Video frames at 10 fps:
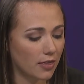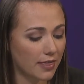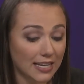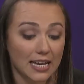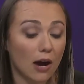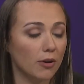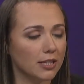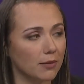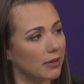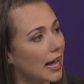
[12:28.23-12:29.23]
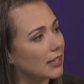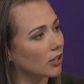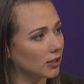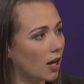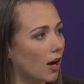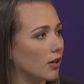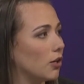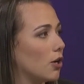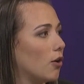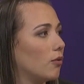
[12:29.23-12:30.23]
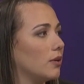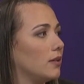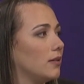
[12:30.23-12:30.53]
that's how it's applying the law, you know.